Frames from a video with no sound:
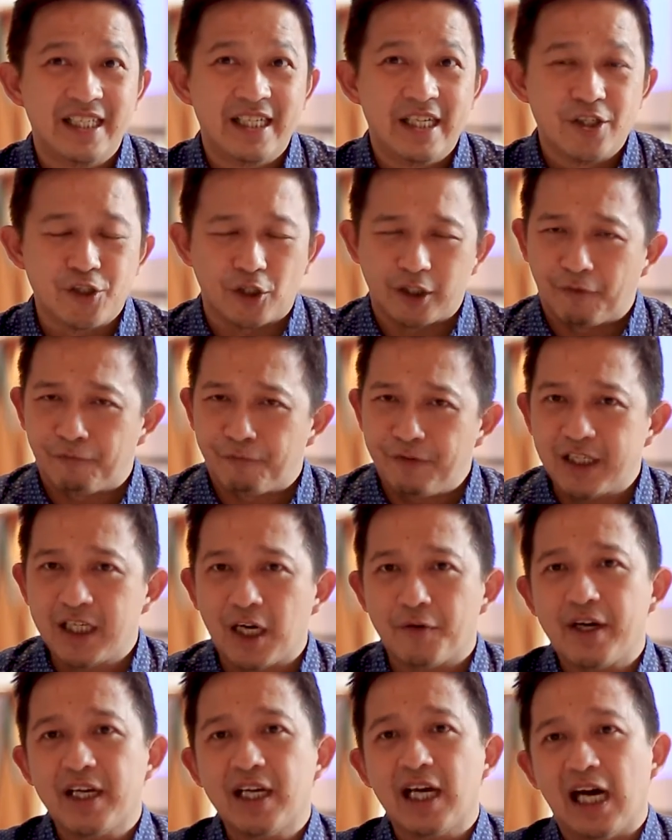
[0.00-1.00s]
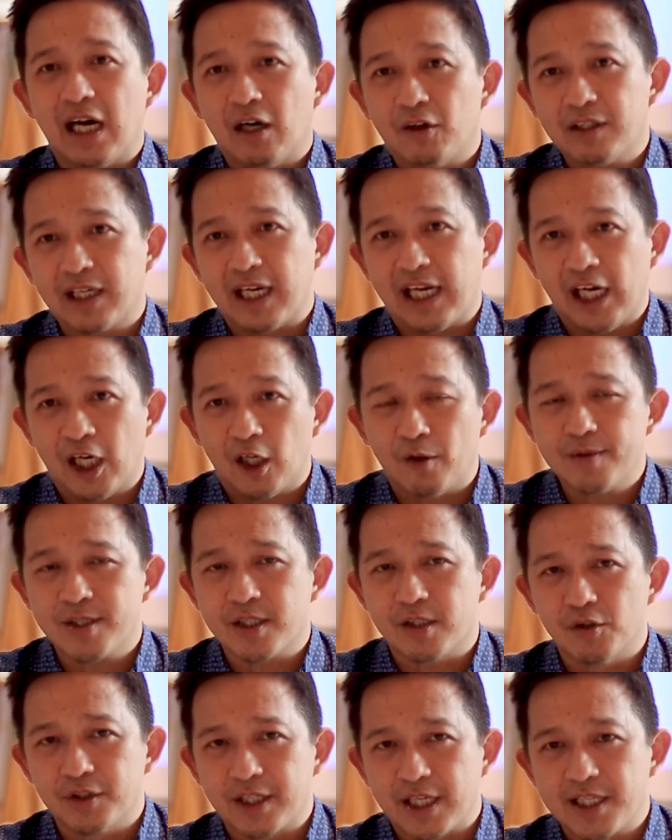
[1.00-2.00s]
So the figuring out helps
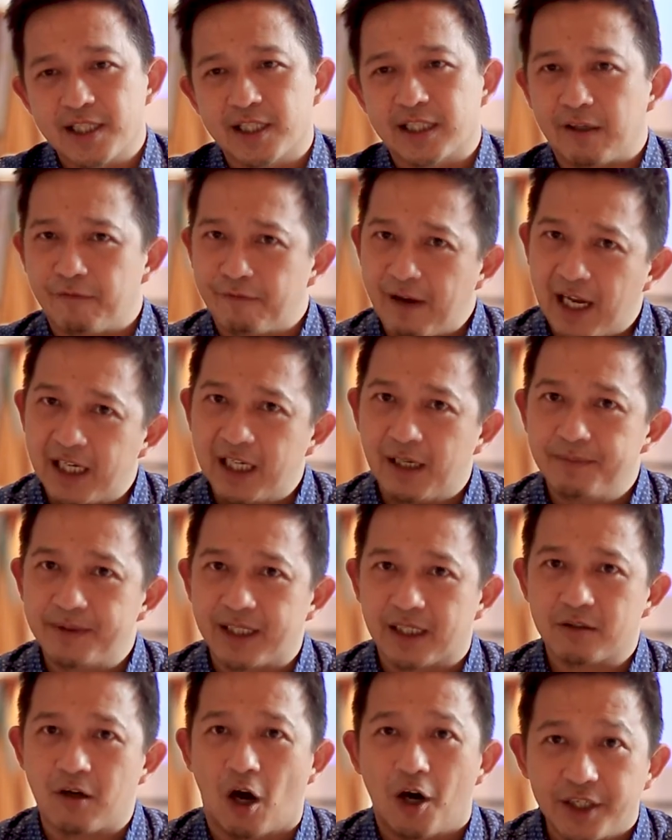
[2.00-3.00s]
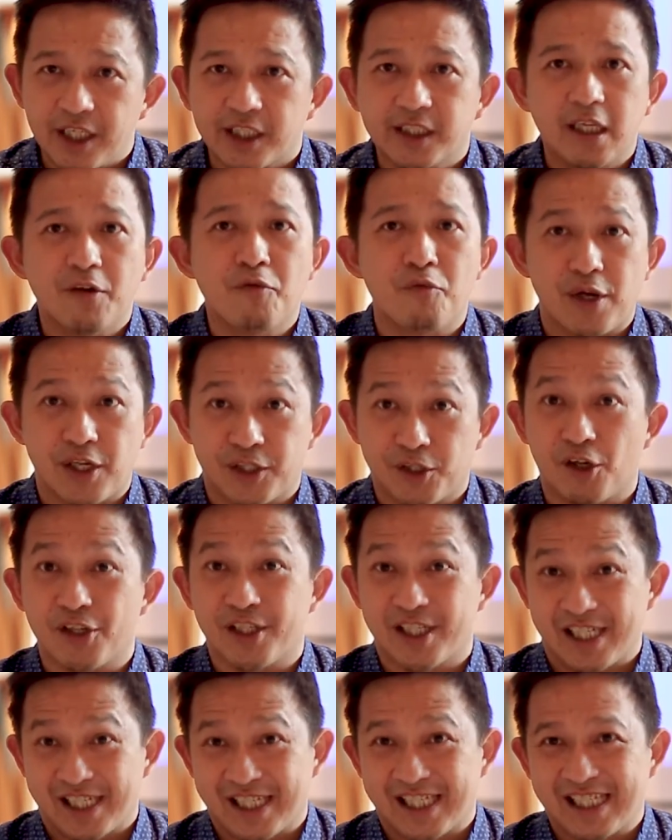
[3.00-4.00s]
students develop the cognitive
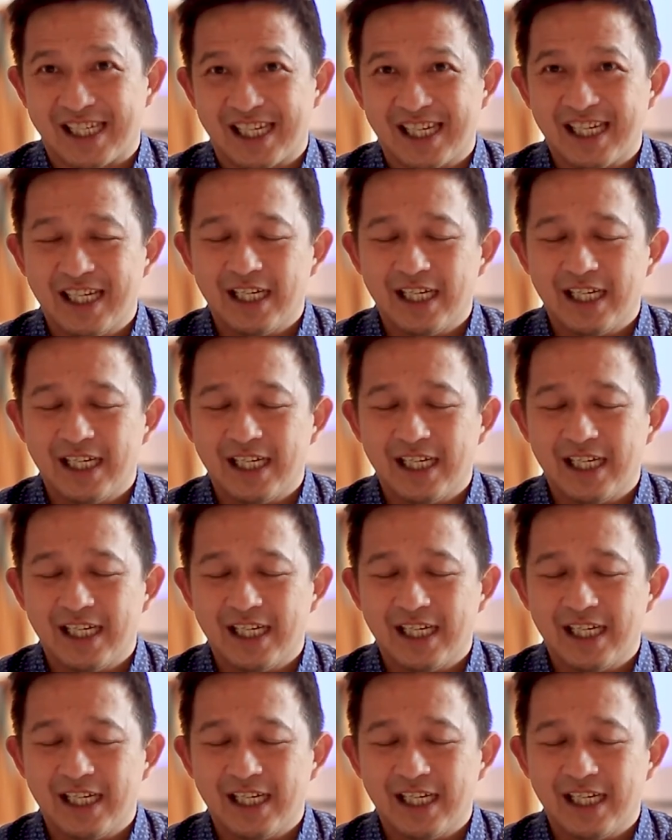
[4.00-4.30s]
resources